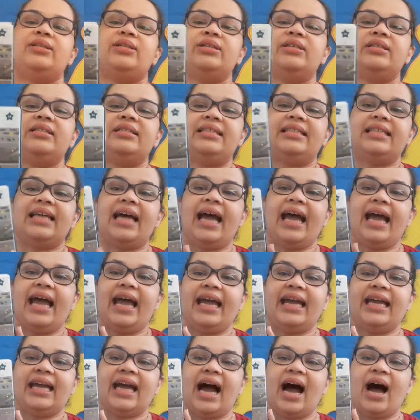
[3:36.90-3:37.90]

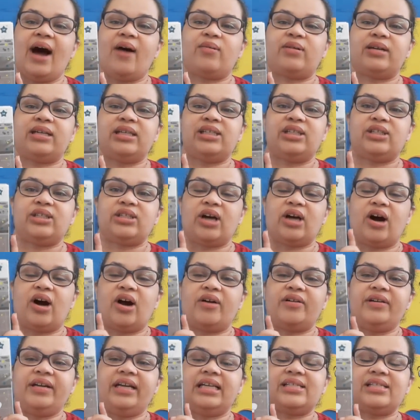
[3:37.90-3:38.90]
today our
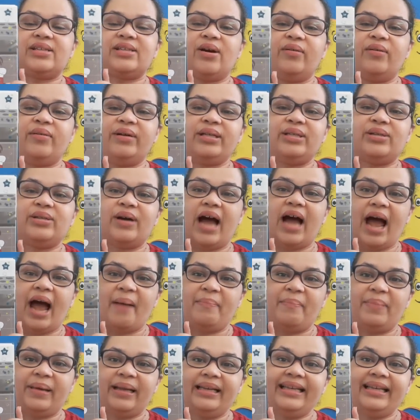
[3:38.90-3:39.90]
story is going to
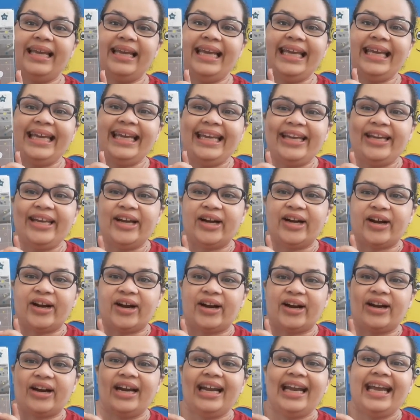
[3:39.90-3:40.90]
happen
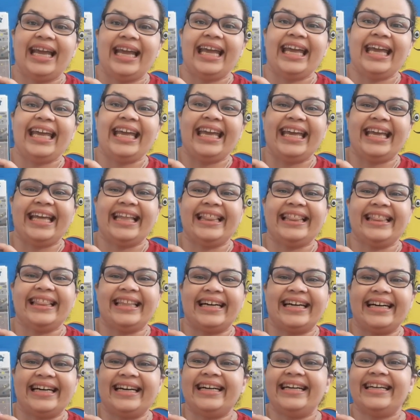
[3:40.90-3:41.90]
here in
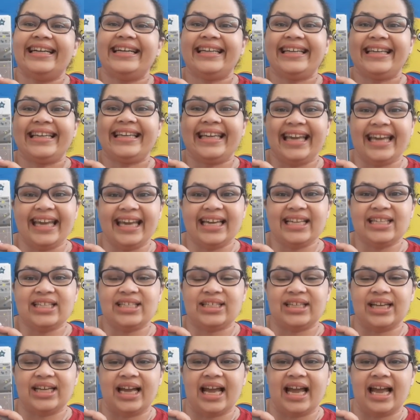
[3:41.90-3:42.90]
the
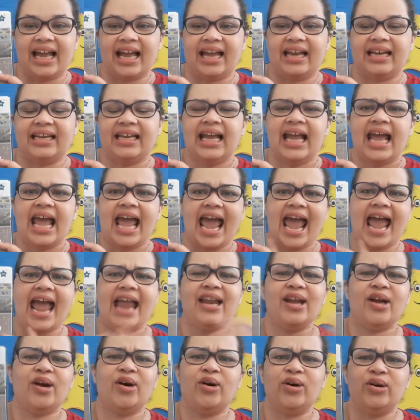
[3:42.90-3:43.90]
kitchen.
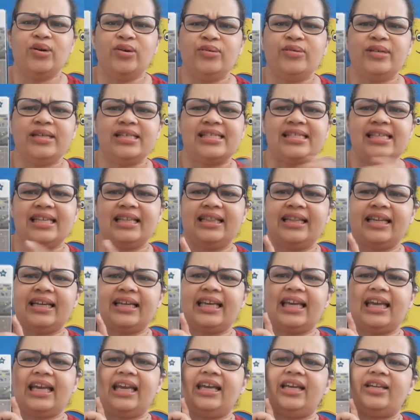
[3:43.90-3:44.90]
And who is in the
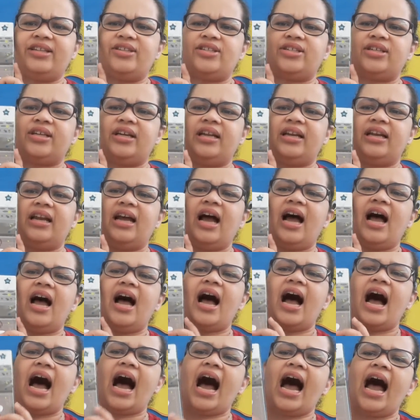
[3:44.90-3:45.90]
kitchen?
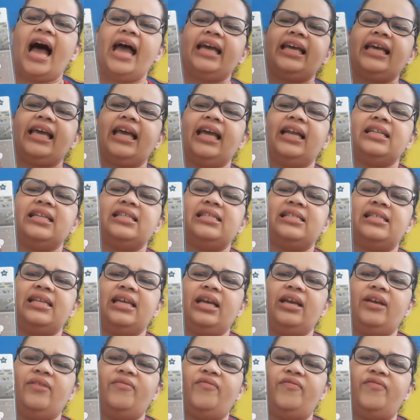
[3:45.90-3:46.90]
I can
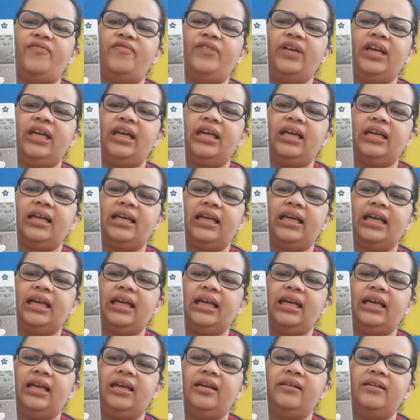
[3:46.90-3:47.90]
see
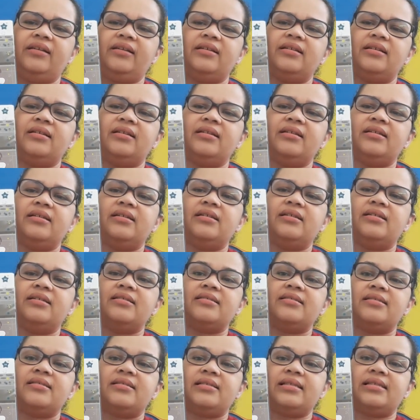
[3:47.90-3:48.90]
Vicky,
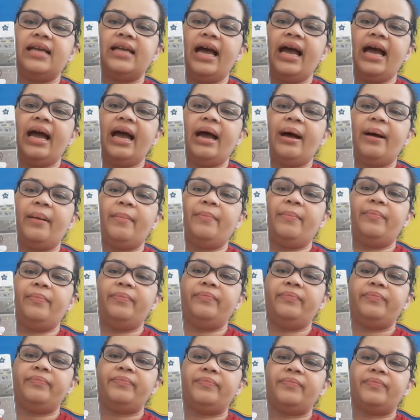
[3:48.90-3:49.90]

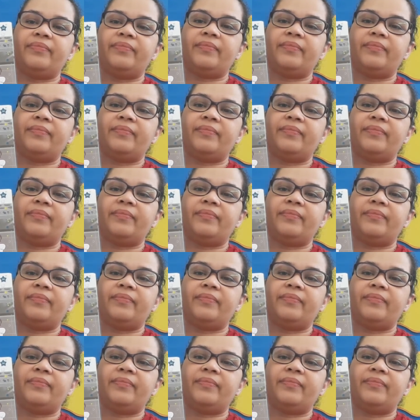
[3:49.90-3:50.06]
Sam,